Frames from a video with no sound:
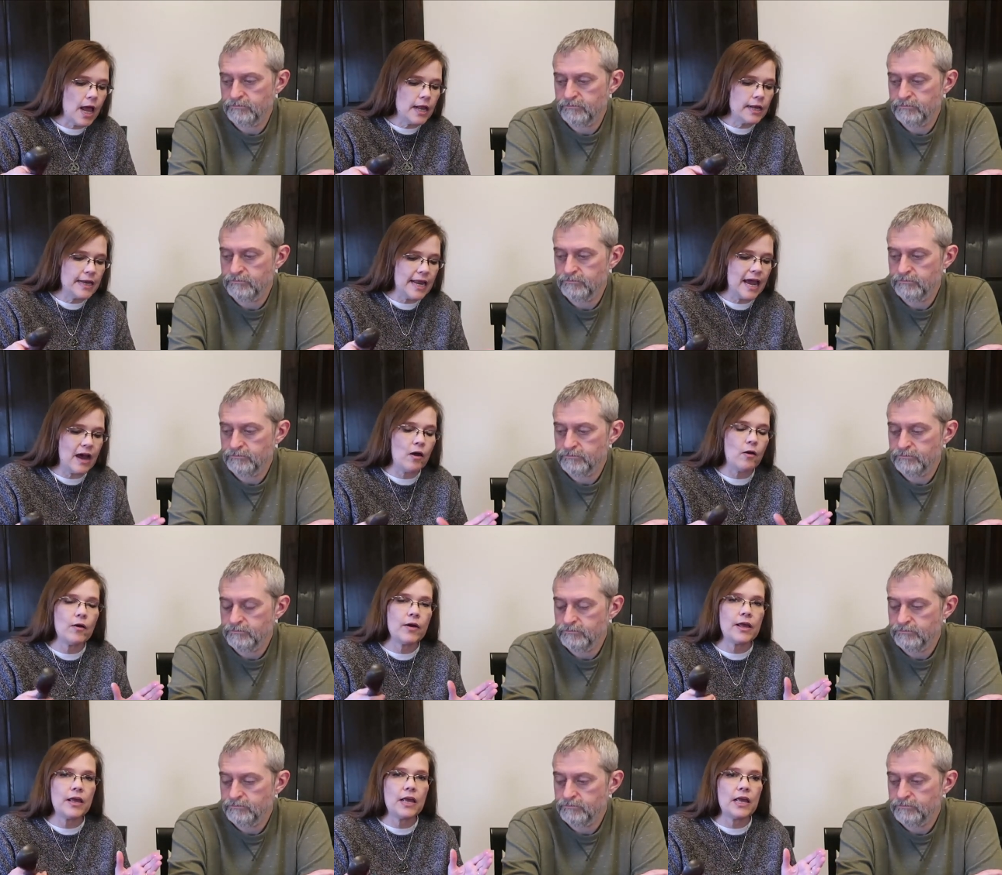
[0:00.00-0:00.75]

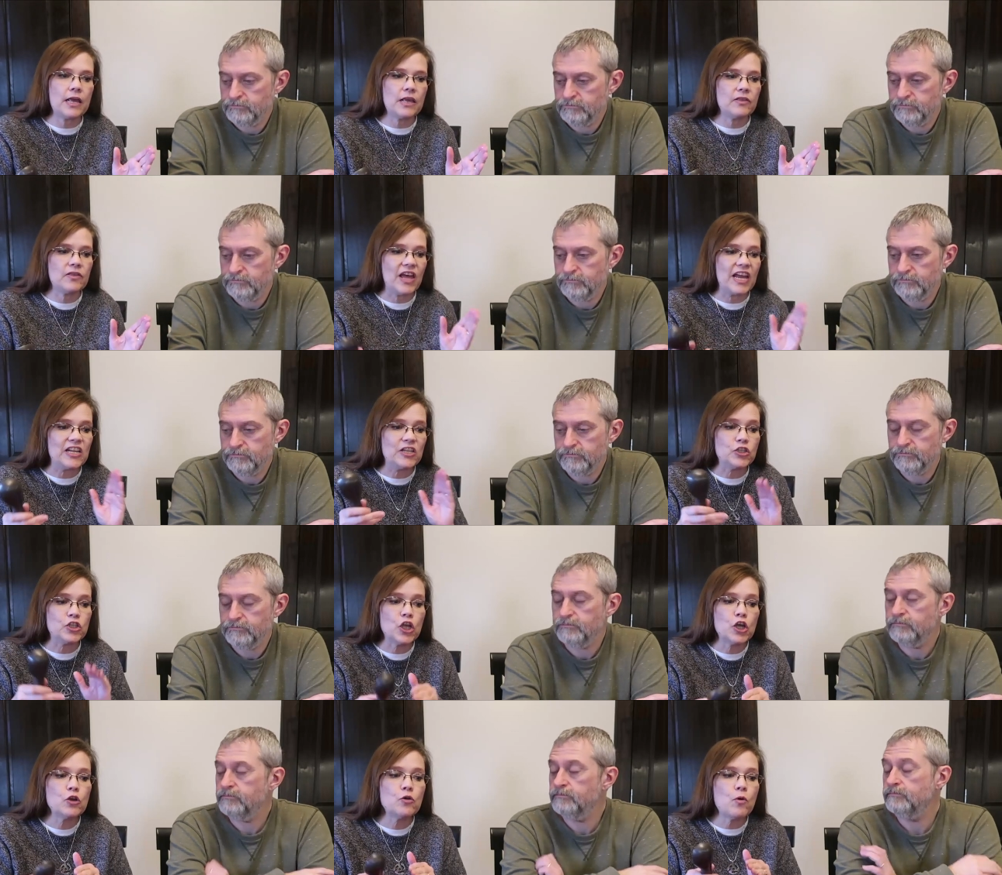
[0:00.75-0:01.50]
Speaker 1: Now, they
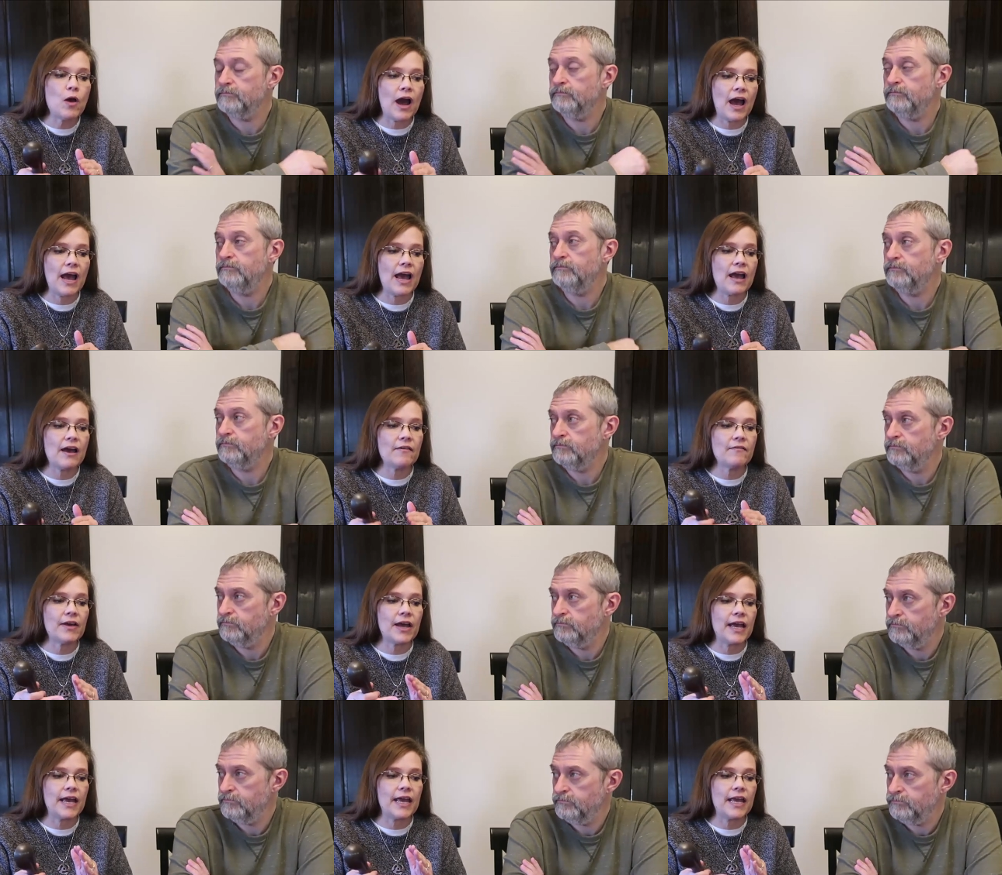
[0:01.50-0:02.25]
do
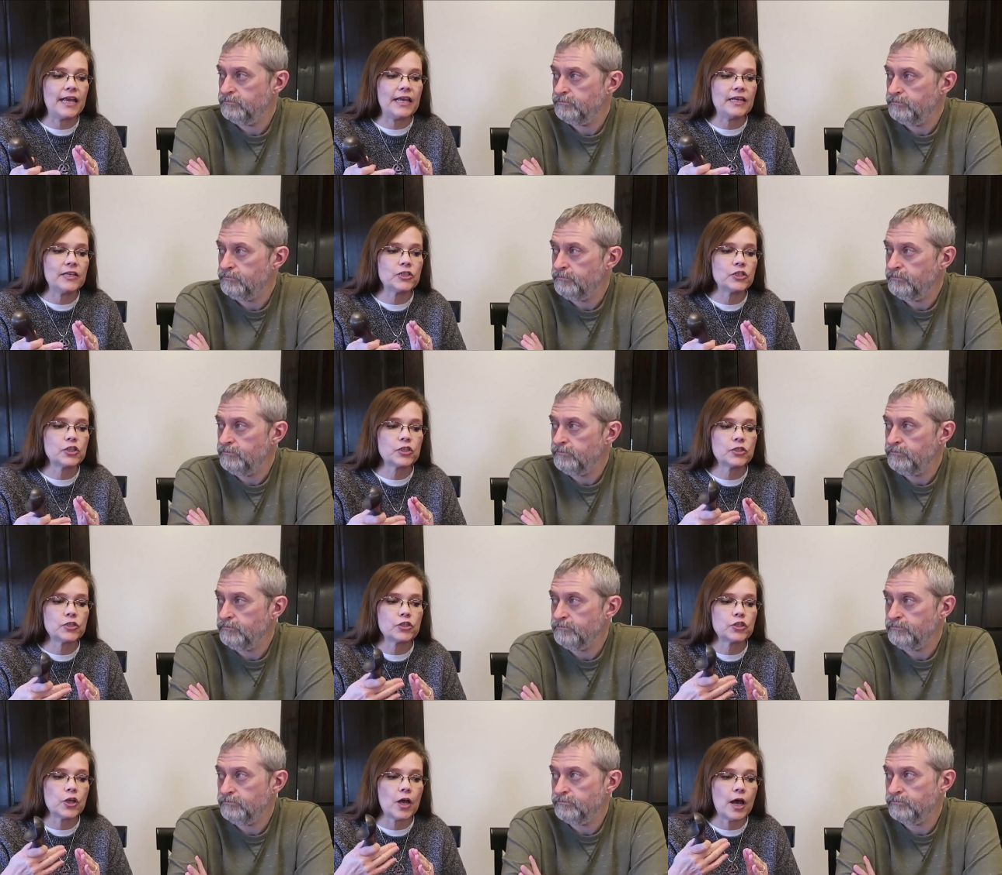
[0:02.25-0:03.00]
have a
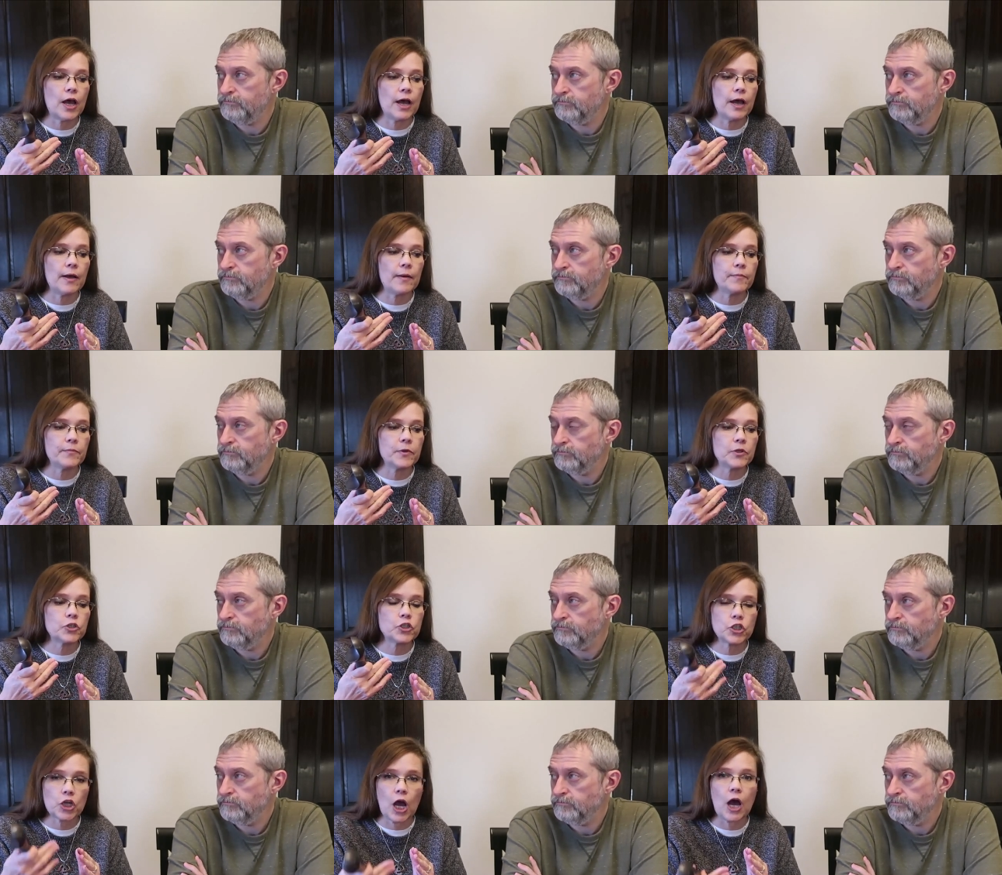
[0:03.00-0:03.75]

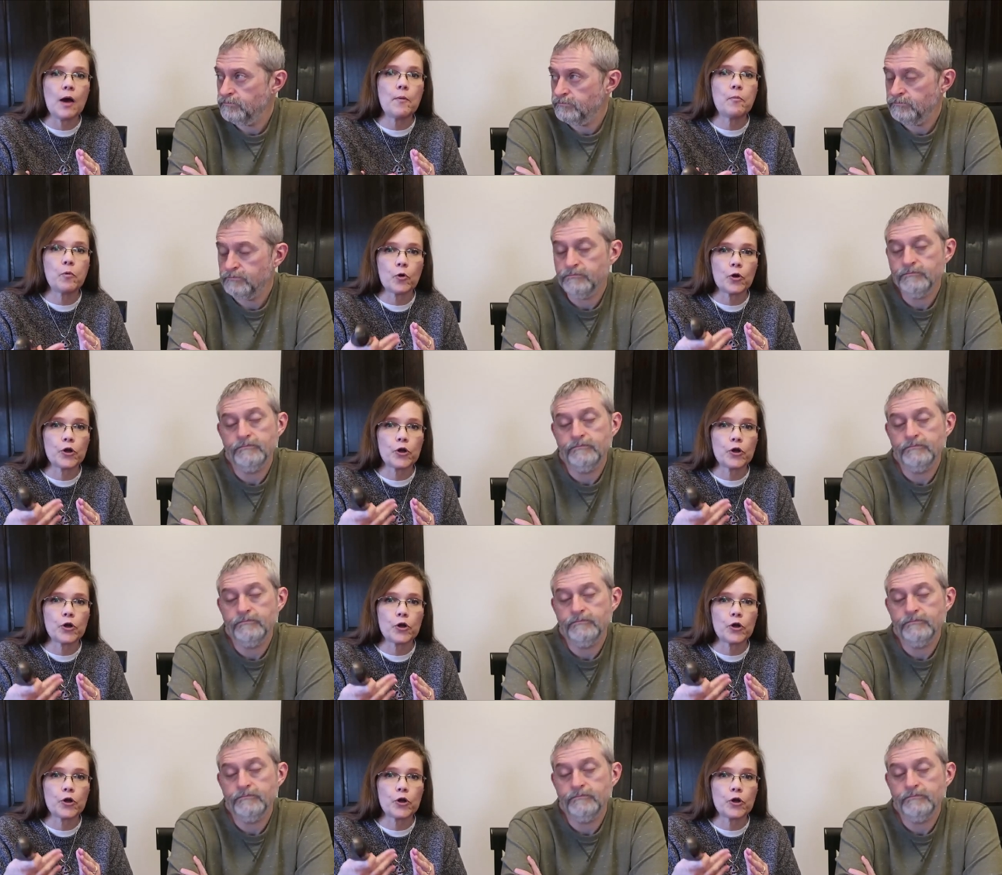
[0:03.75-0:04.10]
uh, shop